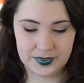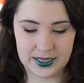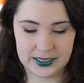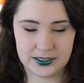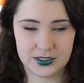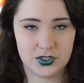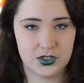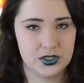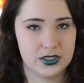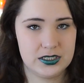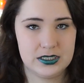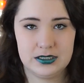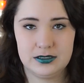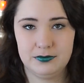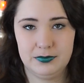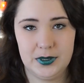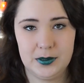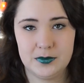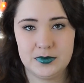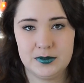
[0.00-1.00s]
that's just
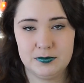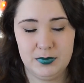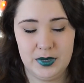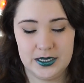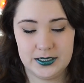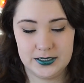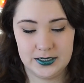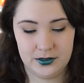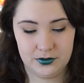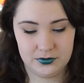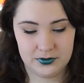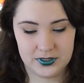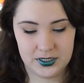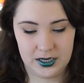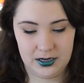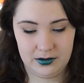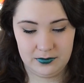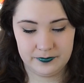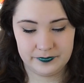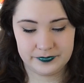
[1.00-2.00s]
my, my
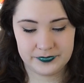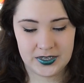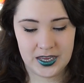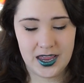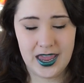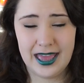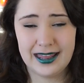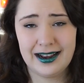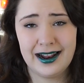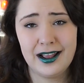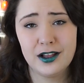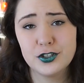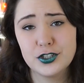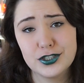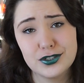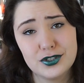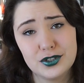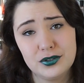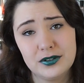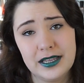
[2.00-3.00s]
downtime. And I
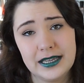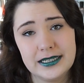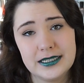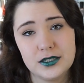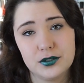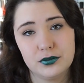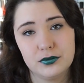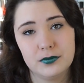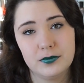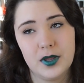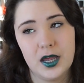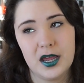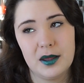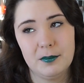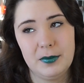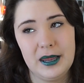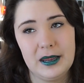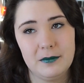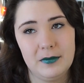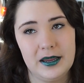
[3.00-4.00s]
also do like to
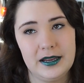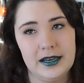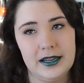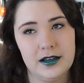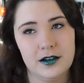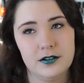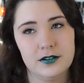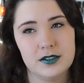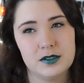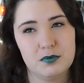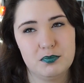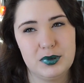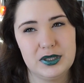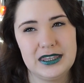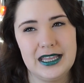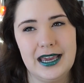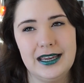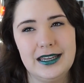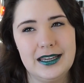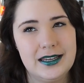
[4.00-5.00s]
um, paint my nails,
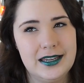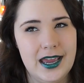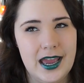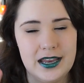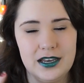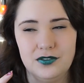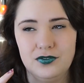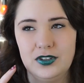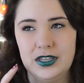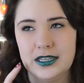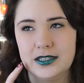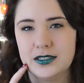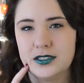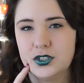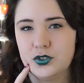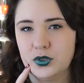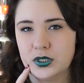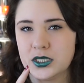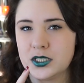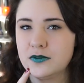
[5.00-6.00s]
but that can kind of get
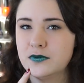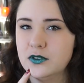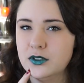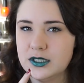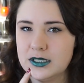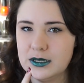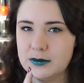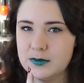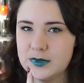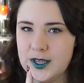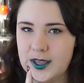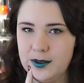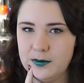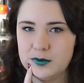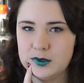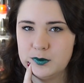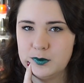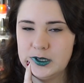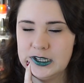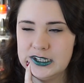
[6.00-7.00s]
stressful
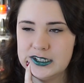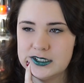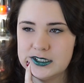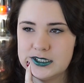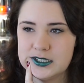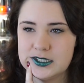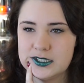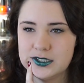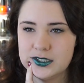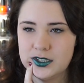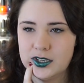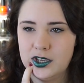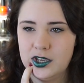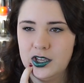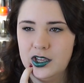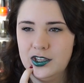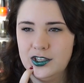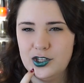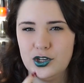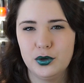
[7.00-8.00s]
sometimes because,
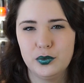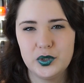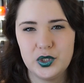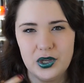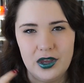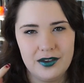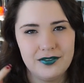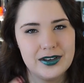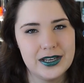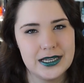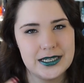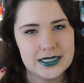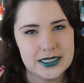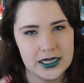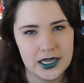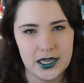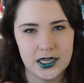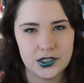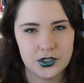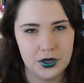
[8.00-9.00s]
you know when you have an
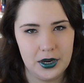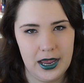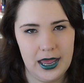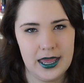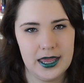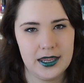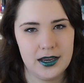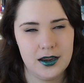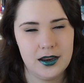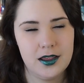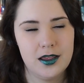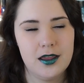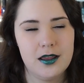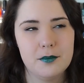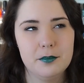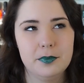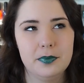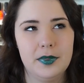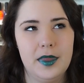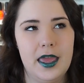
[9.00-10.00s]
idea in your head
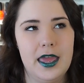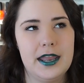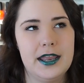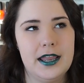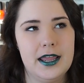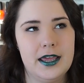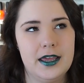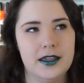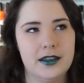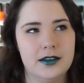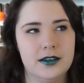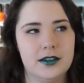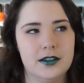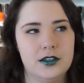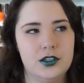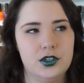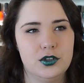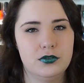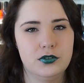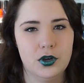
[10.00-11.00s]
and then
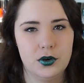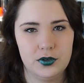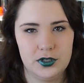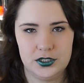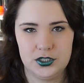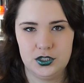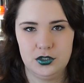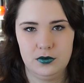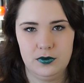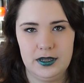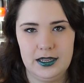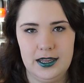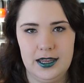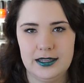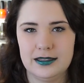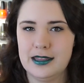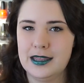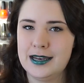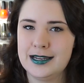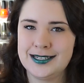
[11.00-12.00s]
you go to do it
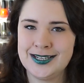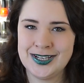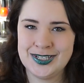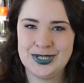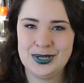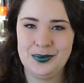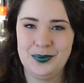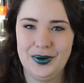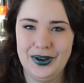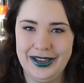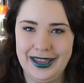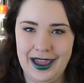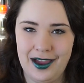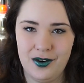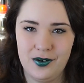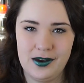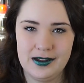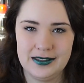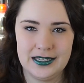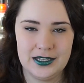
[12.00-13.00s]
and then it doesn't work
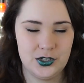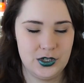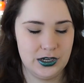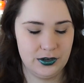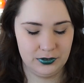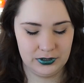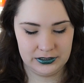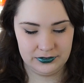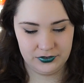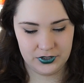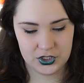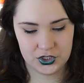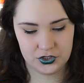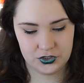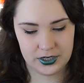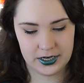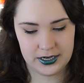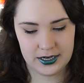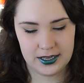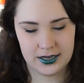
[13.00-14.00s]
out and then you get really
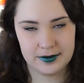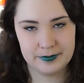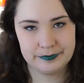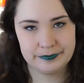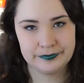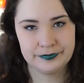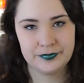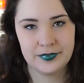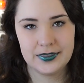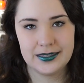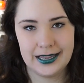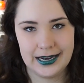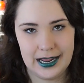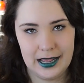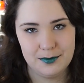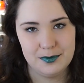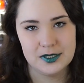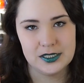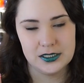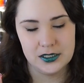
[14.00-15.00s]
frustrated? That
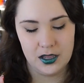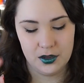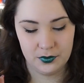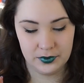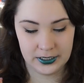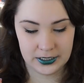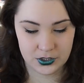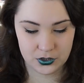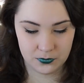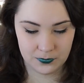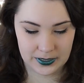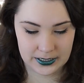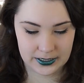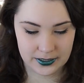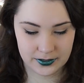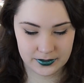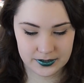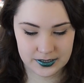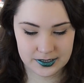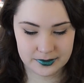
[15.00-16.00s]
happens a lot when I do my
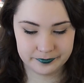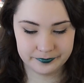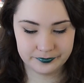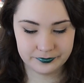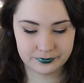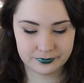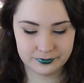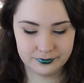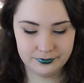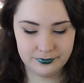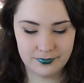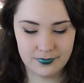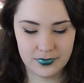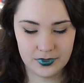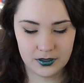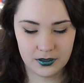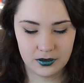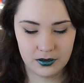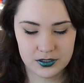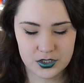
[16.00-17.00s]
nails.
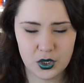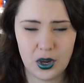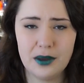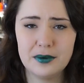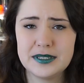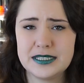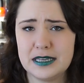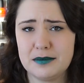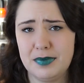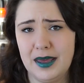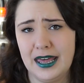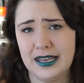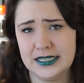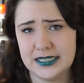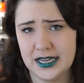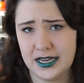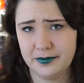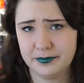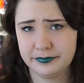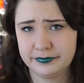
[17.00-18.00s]
So I would say
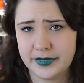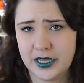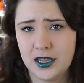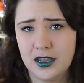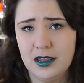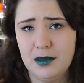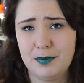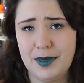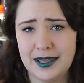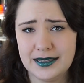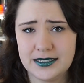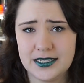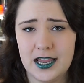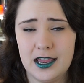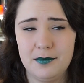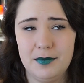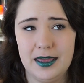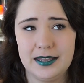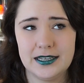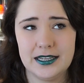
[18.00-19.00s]
bath time. Bath
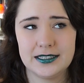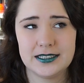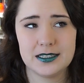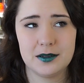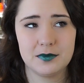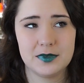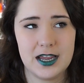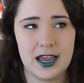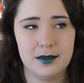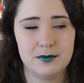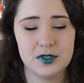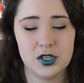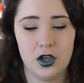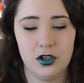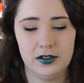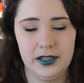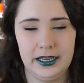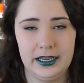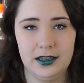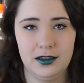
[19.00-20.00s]
time and then sometimes
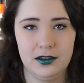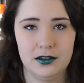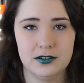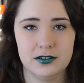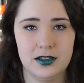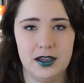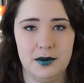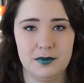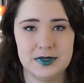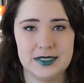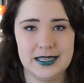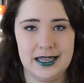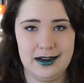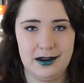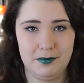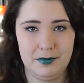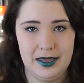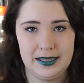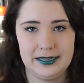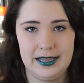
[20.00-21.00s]
I'll like um,
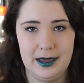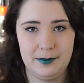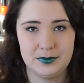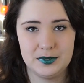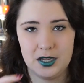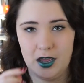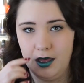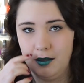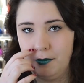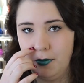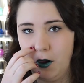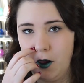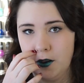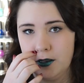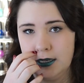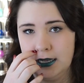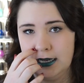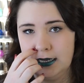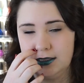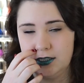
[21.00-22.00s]
set up my laptop
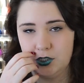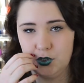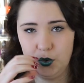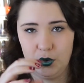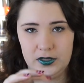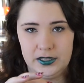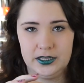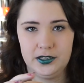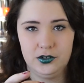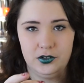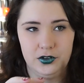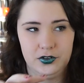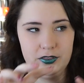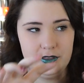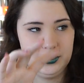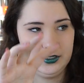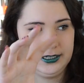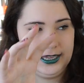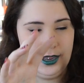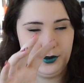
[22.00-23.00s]
on like the toilet or
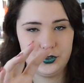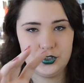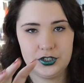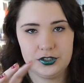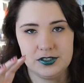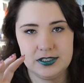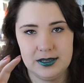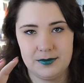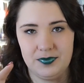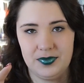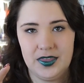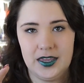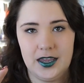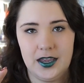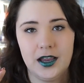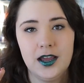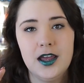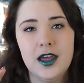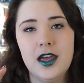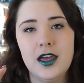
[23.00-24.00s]
the counter or
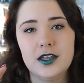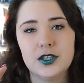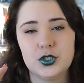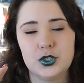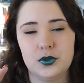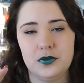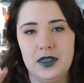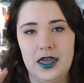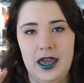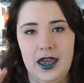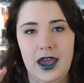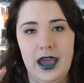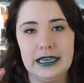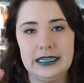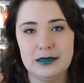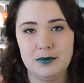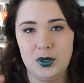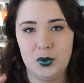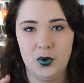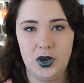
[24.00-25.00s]
something so that
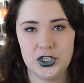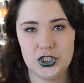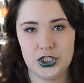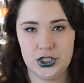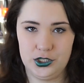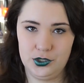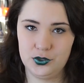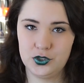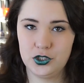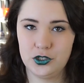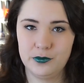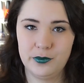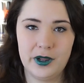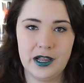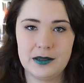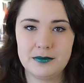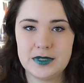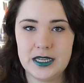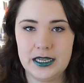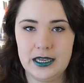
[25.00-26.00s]
I can be watching YouTube
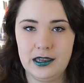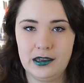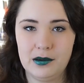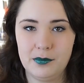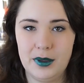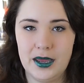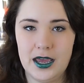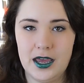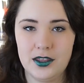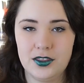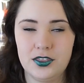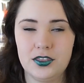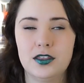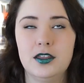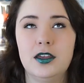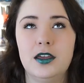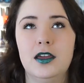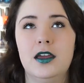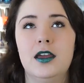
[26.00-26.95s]
while I'm taking a bath